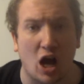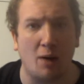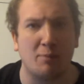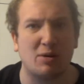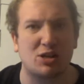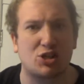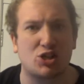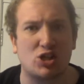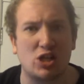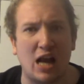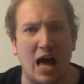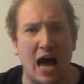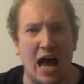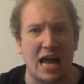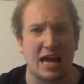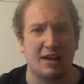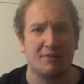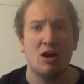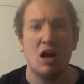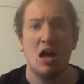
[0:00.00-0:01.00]
I'm a
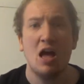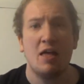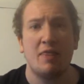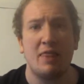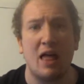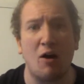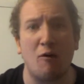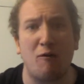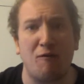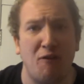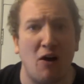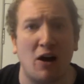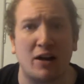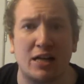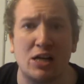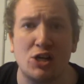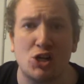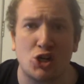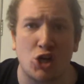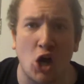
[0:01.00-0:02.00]
slave. Now
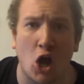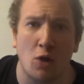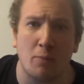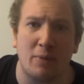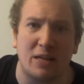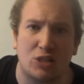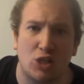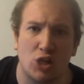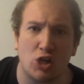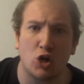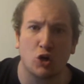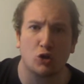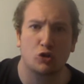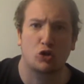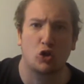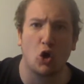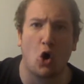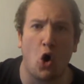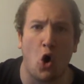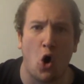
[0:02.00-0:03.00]
fucking show me to
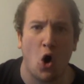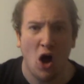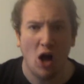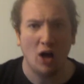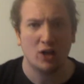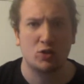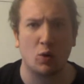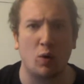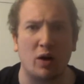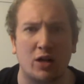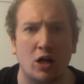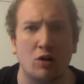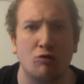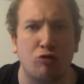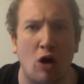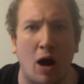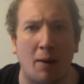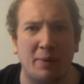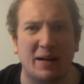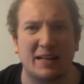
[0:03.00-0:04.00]
your door so I
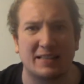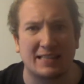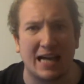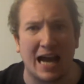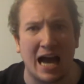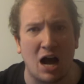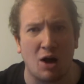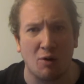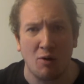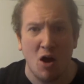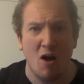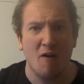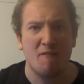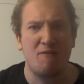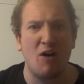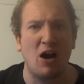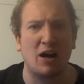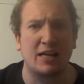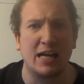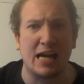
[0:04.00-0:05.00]
can rub it down.
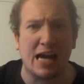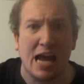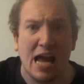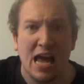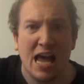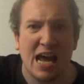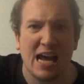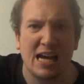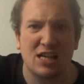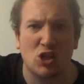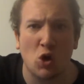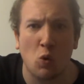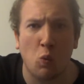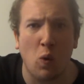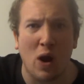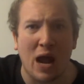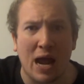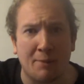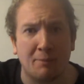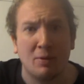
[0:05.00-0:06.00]
Fuck it. Here's a
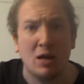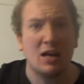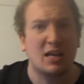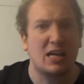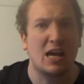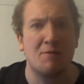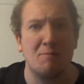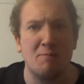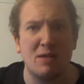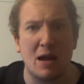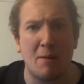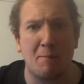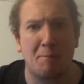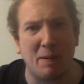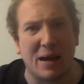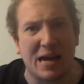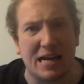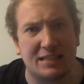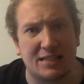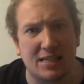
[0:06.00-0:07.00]
whip. Give me a
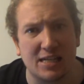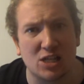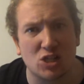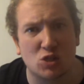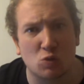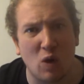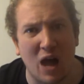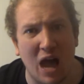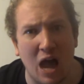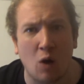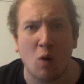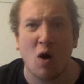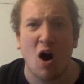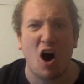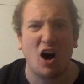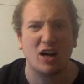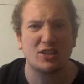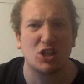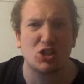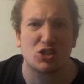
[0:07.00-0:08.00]
beating as well.
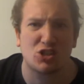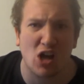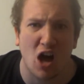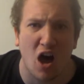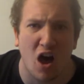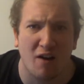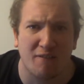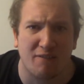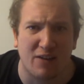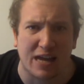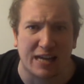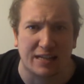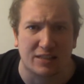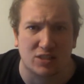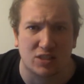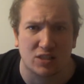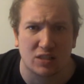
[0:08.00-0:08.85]
I deserve it.